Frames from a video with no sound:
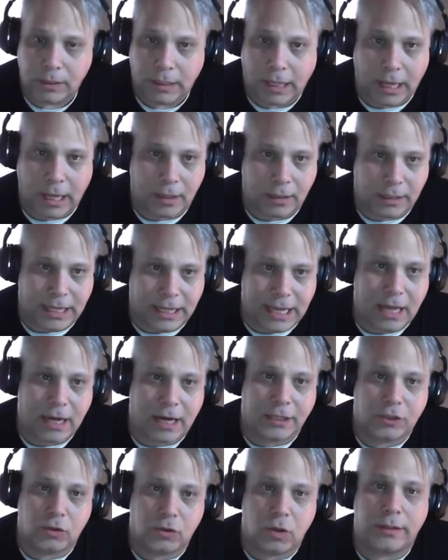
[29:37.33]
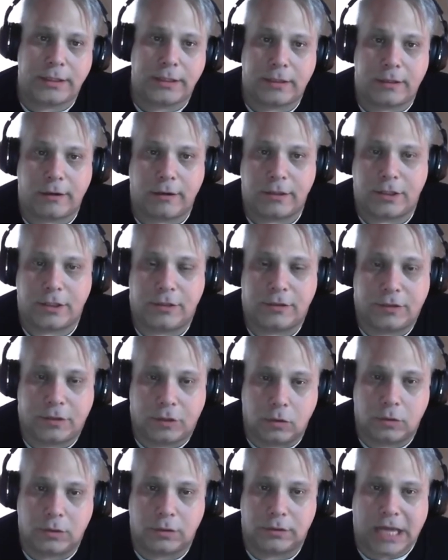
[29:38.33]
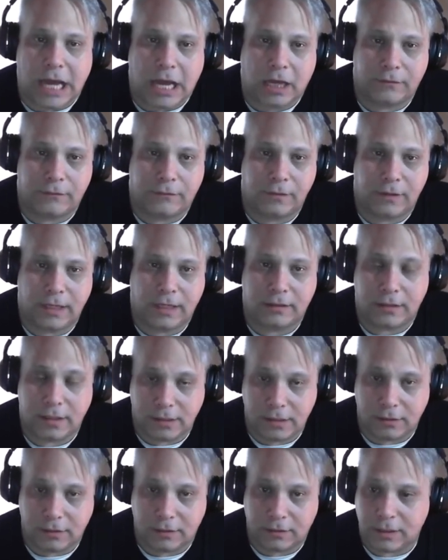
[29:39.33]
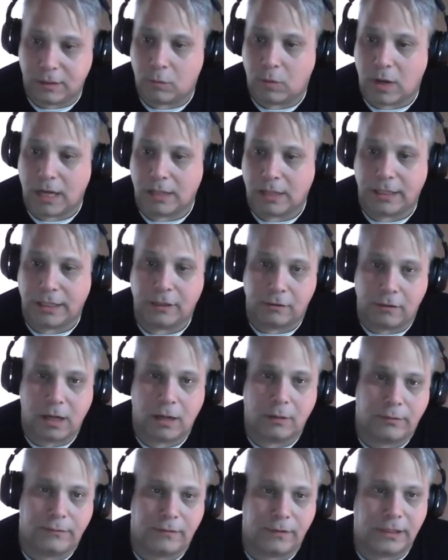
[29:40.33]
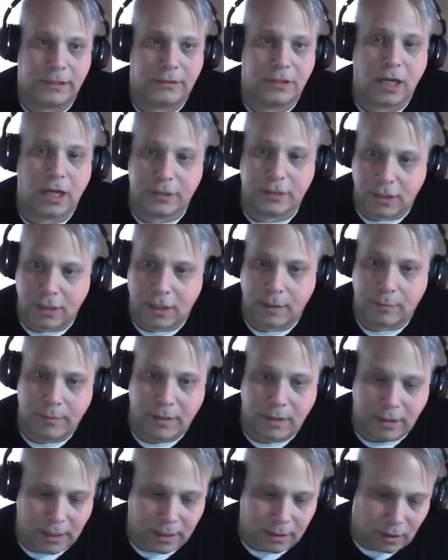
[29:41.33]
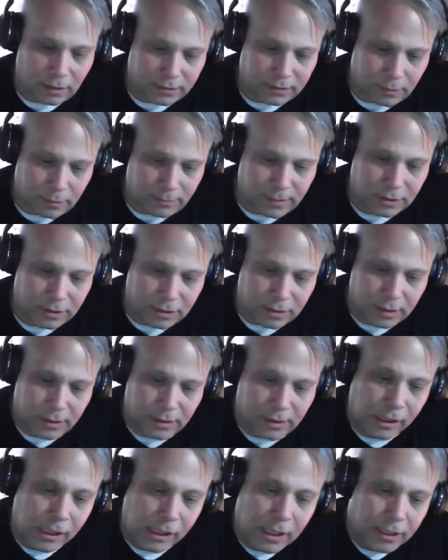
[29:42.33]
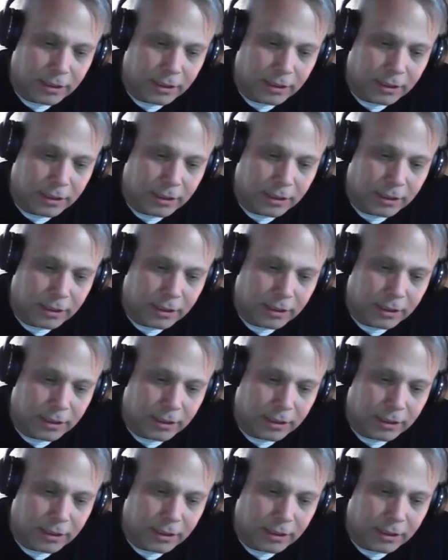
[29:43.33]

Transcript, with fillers: And again, I strongly encourage you to use Google Docs for this, and you'll see why later on. We've already touched on it. Marietta also mentioned it.